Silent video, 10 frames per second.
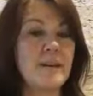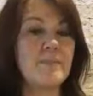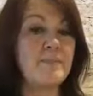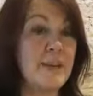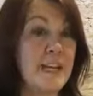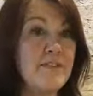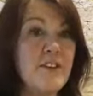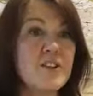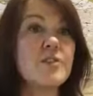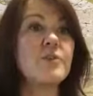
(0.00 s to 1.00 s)
me.
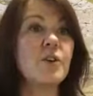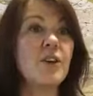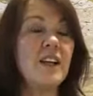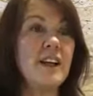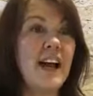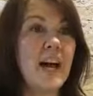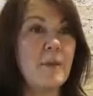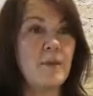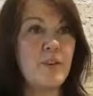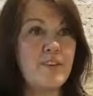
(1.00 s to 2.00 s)
First of all,
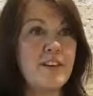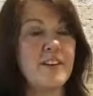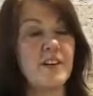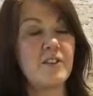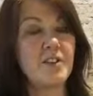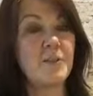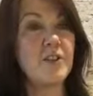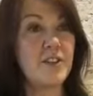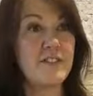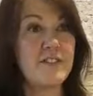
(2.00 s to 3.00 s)
I'm a
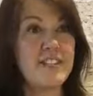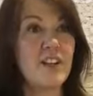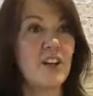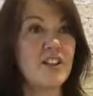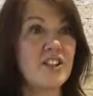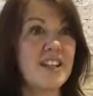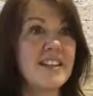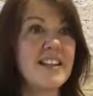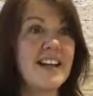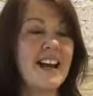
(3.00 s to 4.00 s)
respiratory
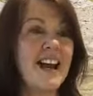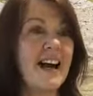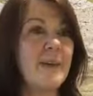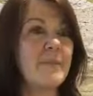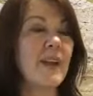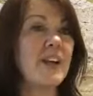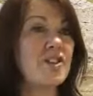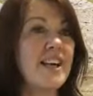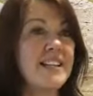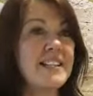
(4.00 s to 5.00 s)
physiologist. I
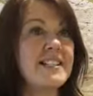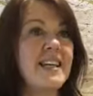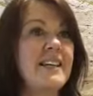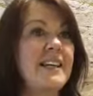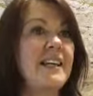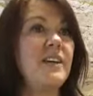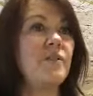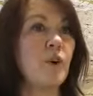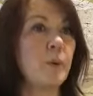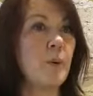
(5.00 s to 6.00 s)
trained in the
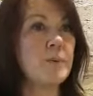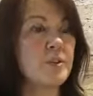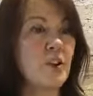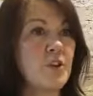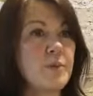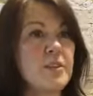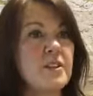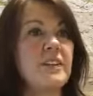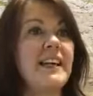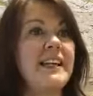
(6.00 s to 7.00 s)
Royal Brompton
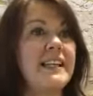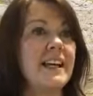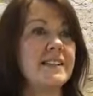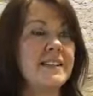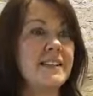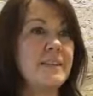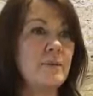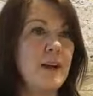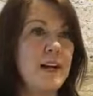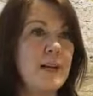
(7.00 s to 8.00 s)
Hospital in
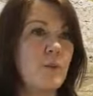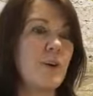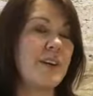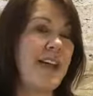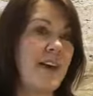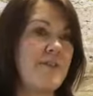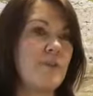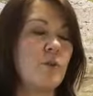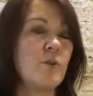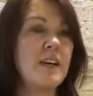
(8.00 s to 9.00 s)
London, worked there
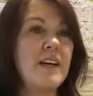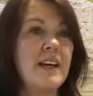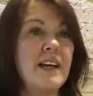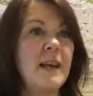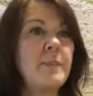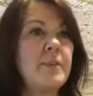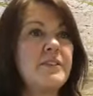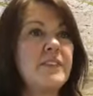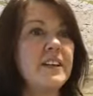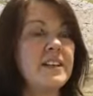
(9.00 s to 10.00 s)
for a number
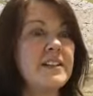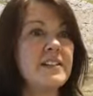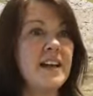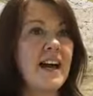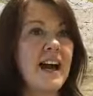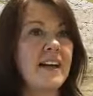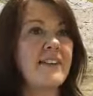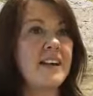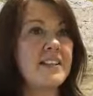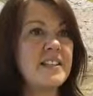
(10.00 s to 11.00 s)
of years, and
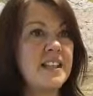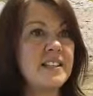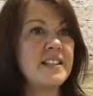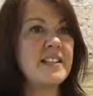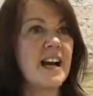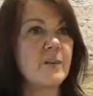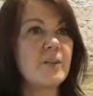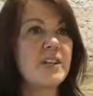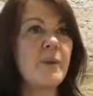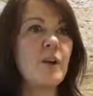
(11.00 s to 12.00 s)
then decided I
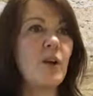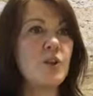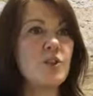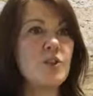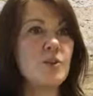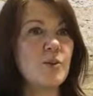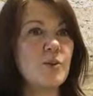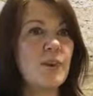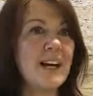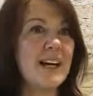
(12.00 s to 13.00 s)
would come along
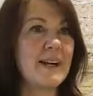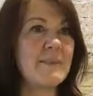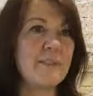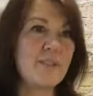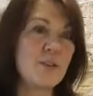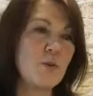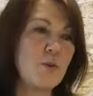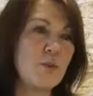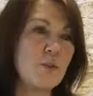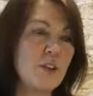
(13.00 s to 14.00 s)
to
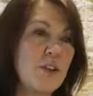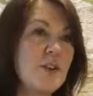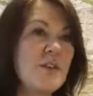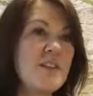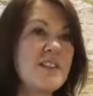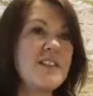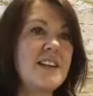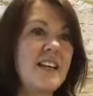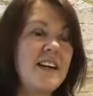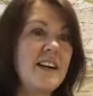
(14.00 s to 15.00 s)
the
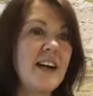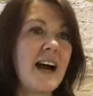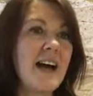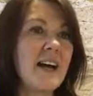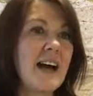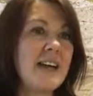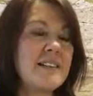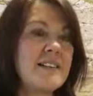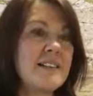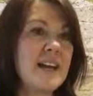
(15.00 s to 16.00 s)
university,
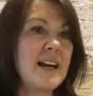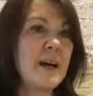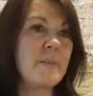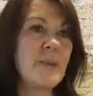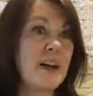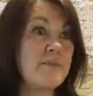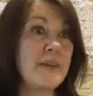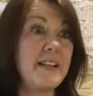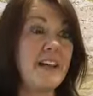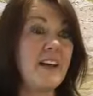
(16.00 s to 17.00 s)
and I've
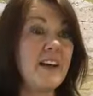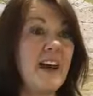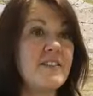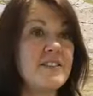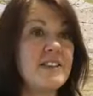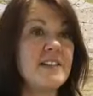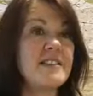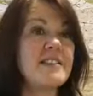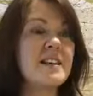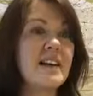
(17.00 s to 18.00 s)
been here ever
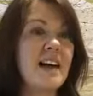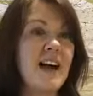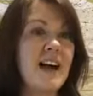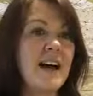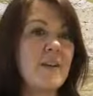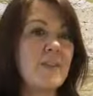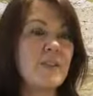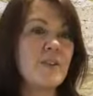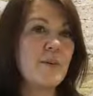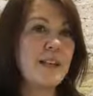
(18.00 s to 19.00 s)
since.
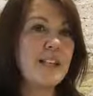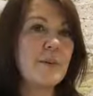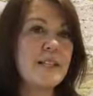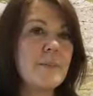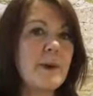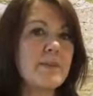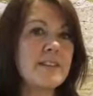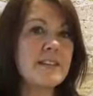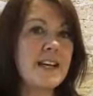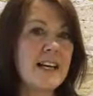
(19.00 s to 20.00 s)
So a little bit
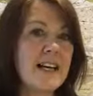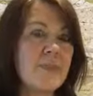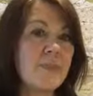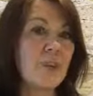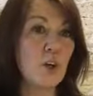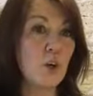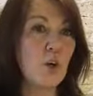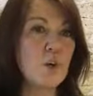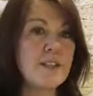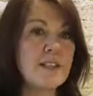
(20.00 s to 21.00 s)
about the
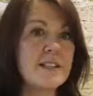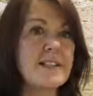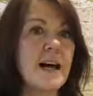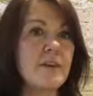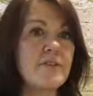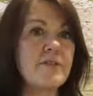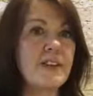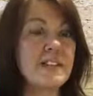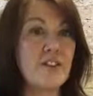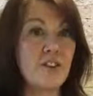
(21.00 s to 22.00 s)
course itself.
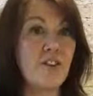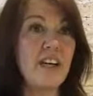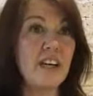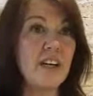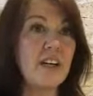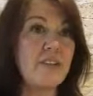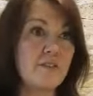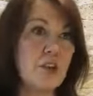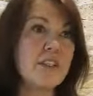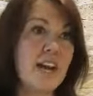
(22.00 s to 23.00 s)
It's a 3-year
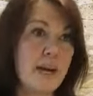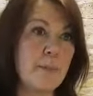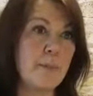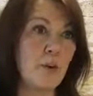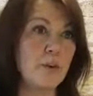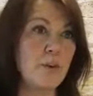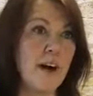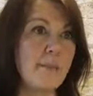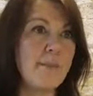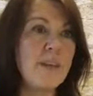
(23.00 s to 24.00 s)
full-time
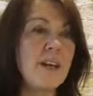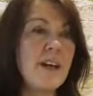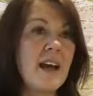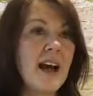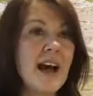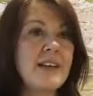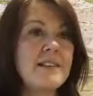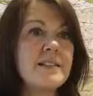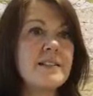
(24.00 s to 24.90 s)
programme, and